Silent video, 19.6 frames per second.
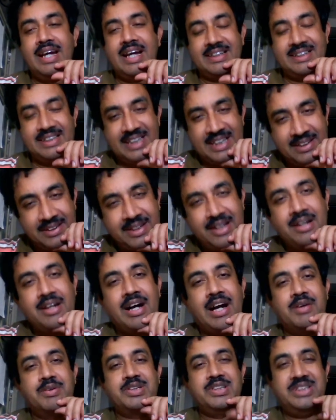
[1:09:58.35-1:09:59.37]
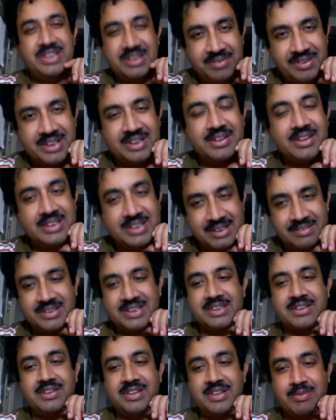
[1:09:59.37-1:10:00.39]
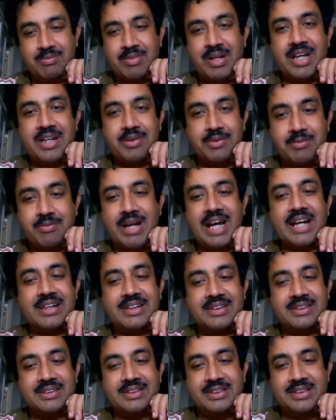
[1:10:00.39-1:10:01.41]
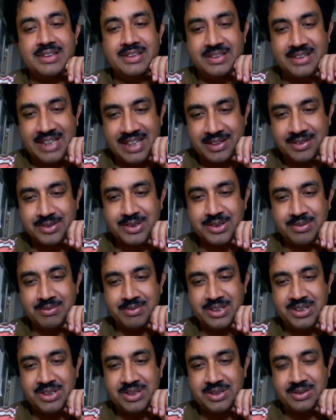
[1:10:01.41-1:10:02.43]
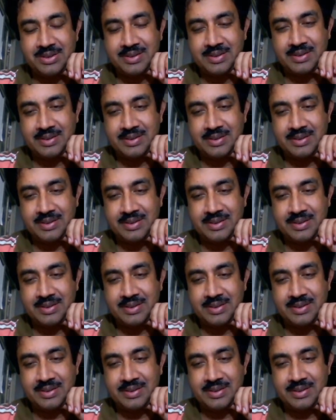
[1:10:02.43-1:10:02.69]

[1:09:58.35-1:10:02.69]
And then I would definitely reply you back. Thank you so much.